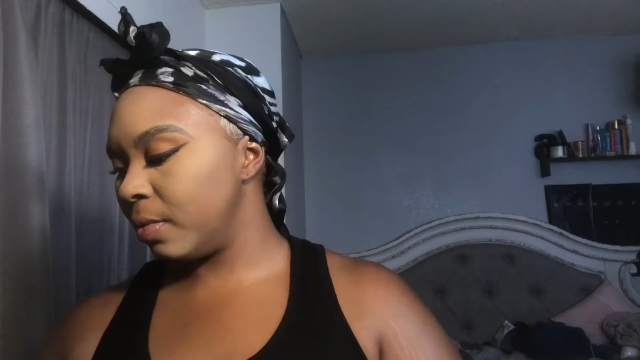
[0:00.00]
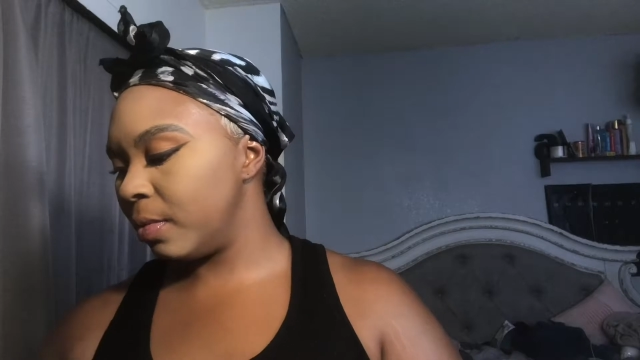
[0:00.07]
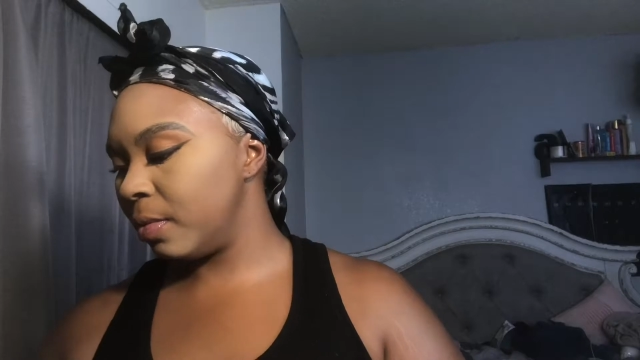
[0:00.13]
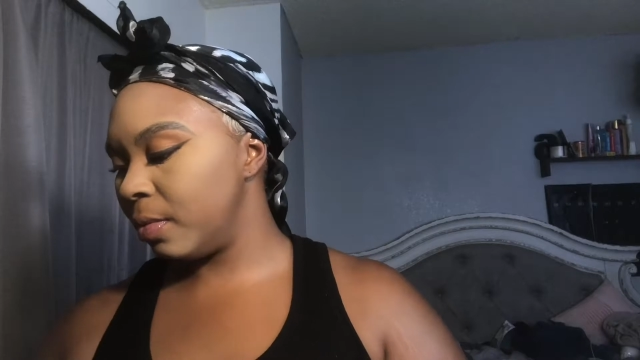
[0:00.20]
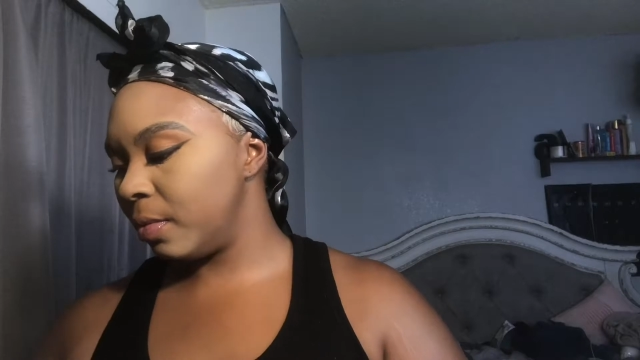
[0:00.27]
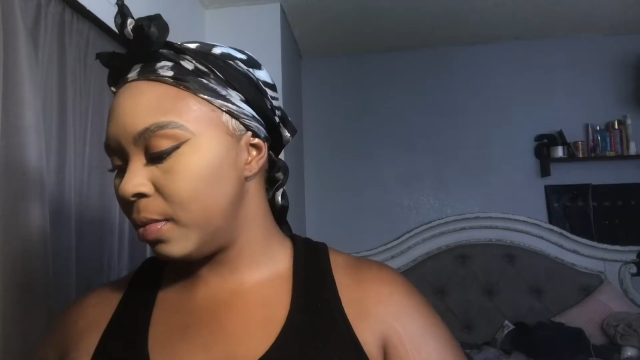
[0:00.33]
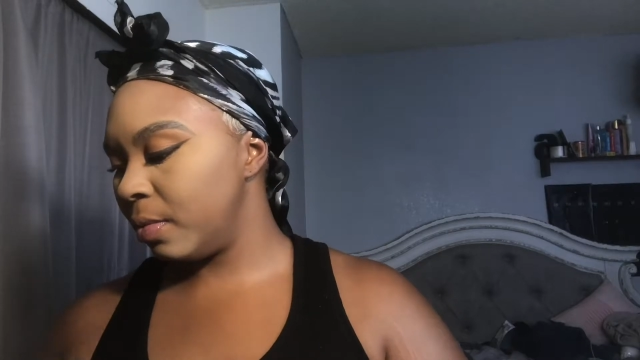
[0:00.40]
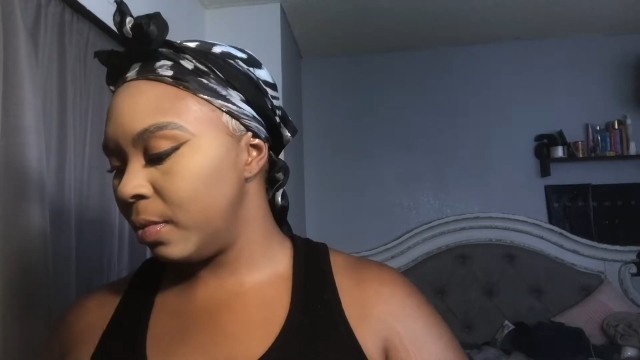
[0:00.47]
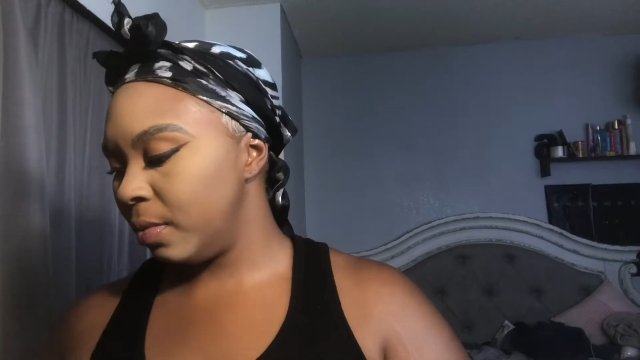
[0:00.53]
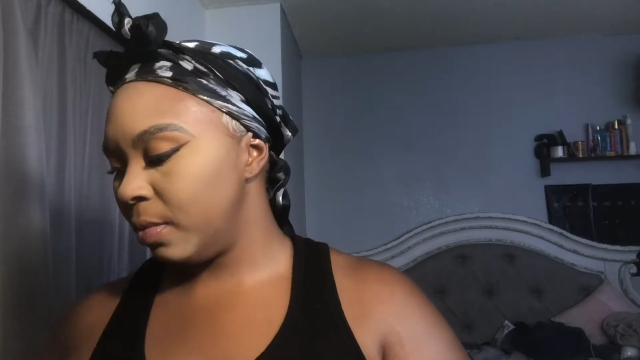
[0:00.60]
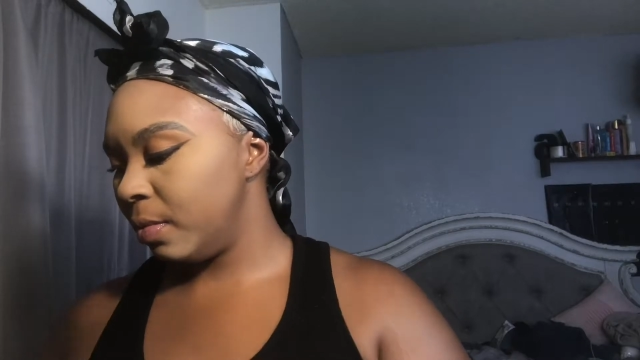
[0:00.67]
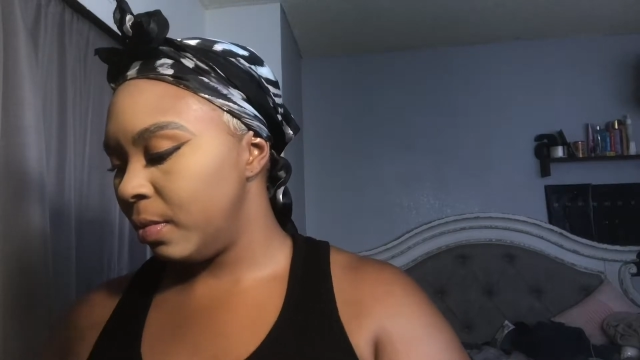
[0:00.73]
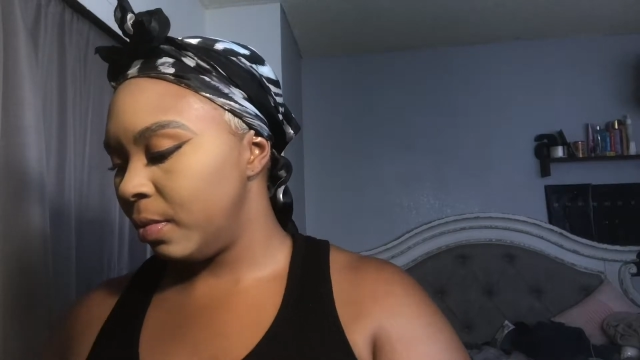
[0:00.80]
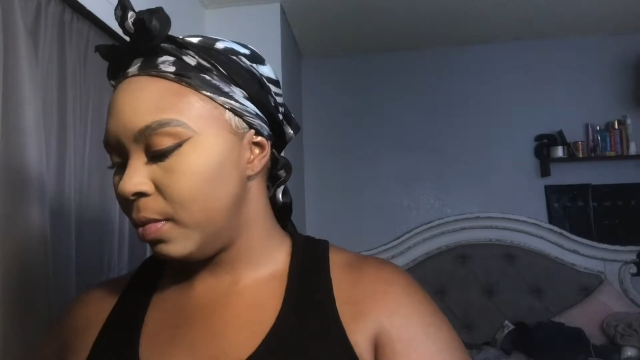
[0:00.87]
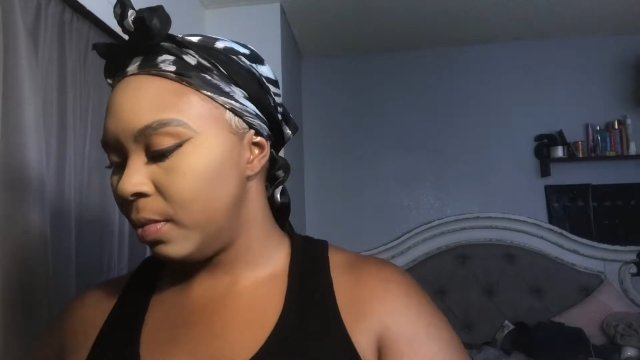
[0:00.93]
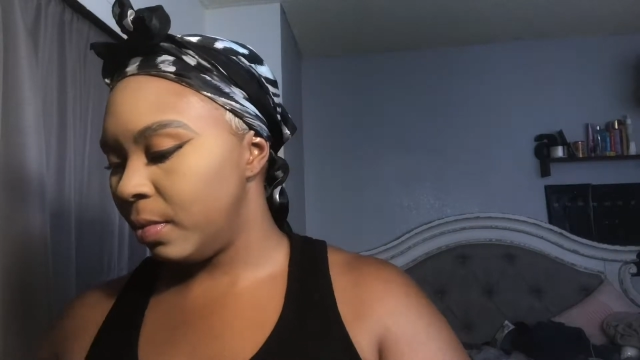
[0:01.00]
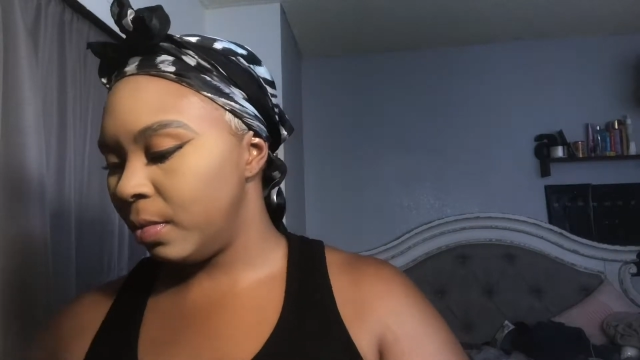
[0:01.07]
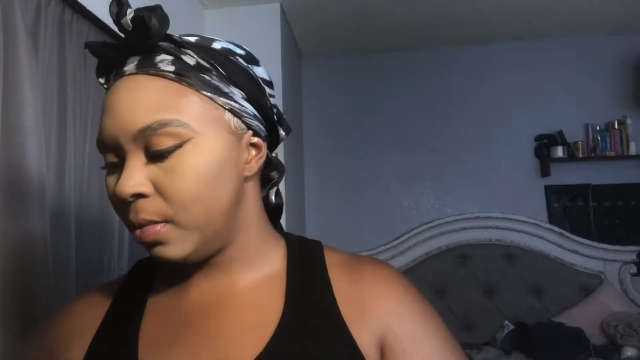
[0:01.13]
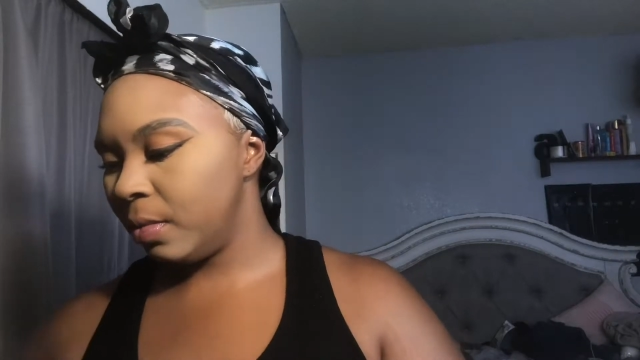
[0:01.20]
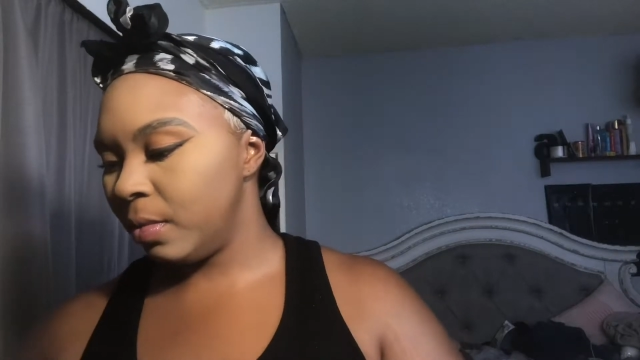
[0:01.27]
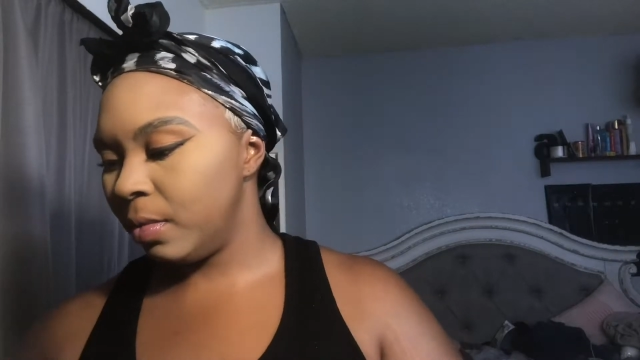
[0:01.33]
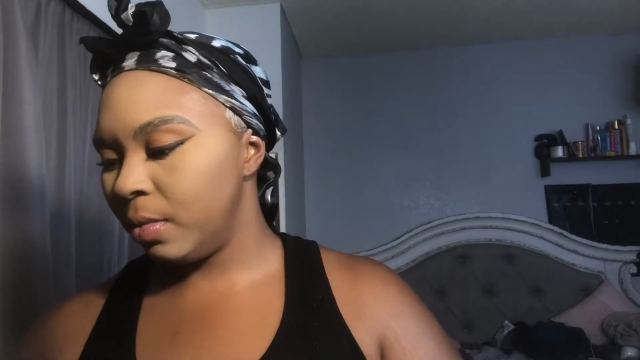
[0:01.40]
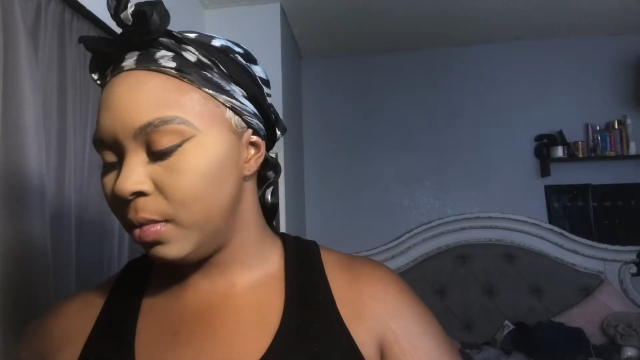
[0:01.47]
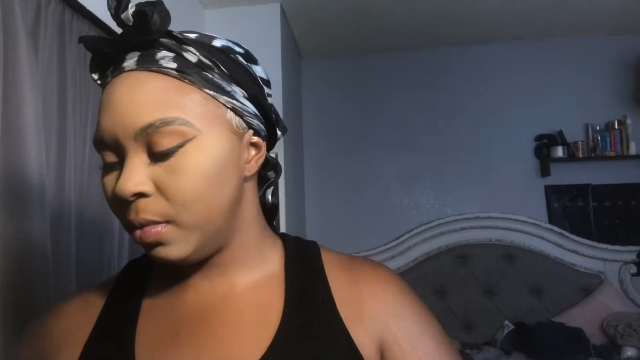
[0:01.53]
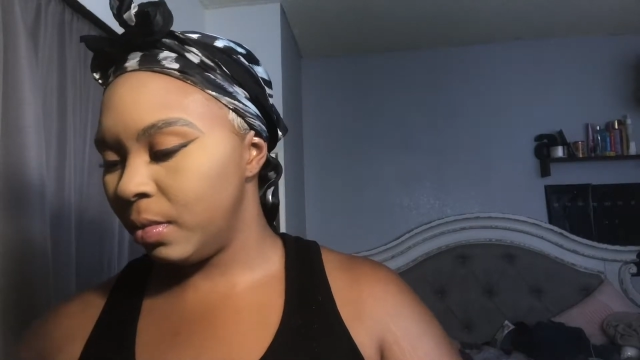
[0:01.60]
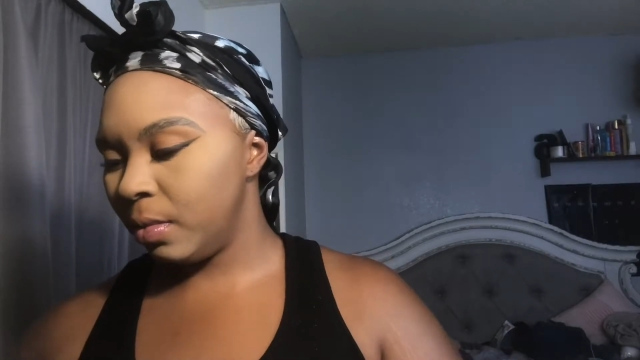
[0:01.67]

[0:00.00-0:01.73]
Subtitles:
use a face mist.